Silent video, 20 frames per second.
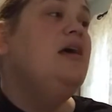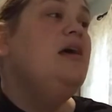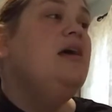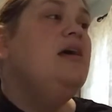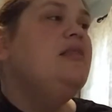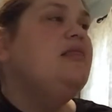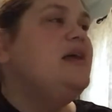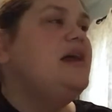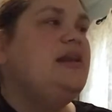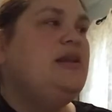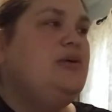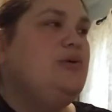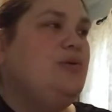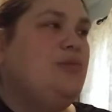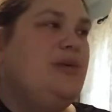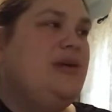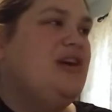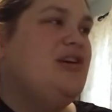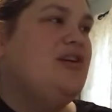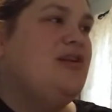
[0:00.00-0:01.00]
They knew
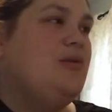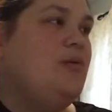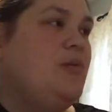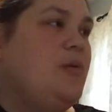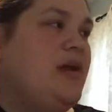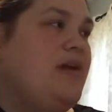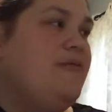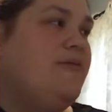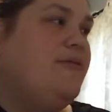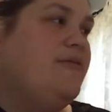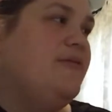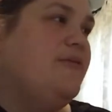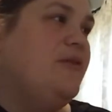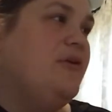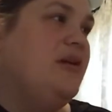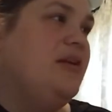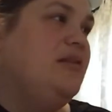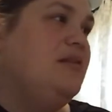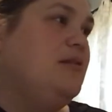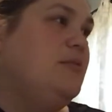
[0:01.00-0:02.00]
we couldn't wait for
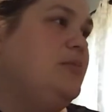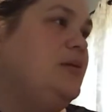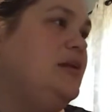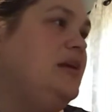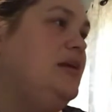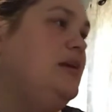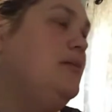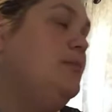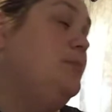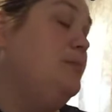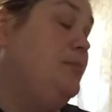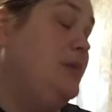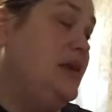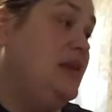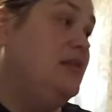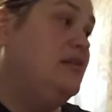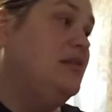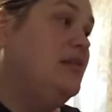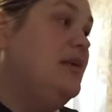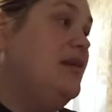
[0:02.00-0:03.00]
it to be
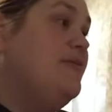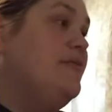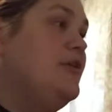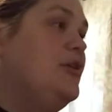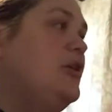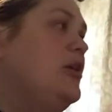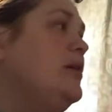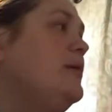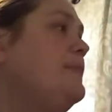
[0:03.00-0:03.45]
delivered.